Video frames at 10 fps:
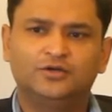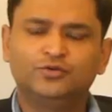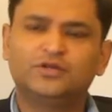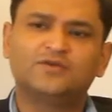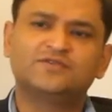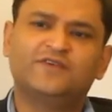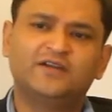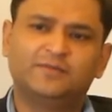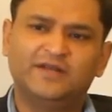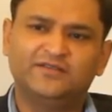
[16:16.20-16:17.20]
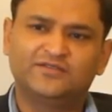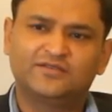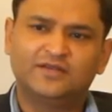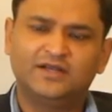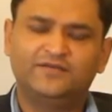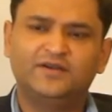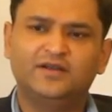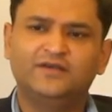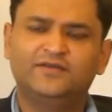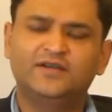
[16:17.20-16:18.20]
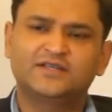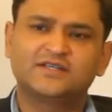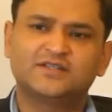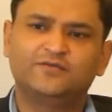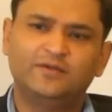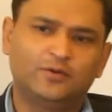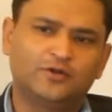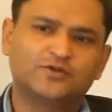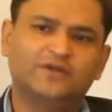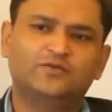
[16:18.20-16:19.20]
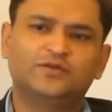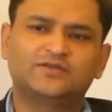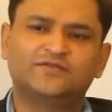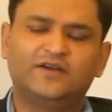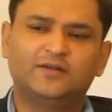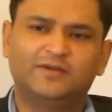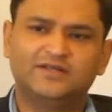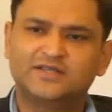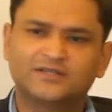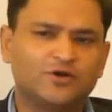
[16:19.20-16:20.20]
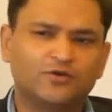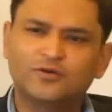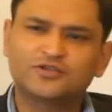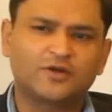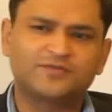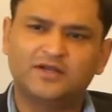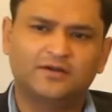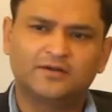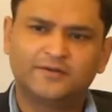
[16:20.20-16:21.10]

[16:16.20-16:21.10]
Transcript: 2,000 fighter planes, and if India says that we will also have 2,000 fighter planes, it's not going to stop China.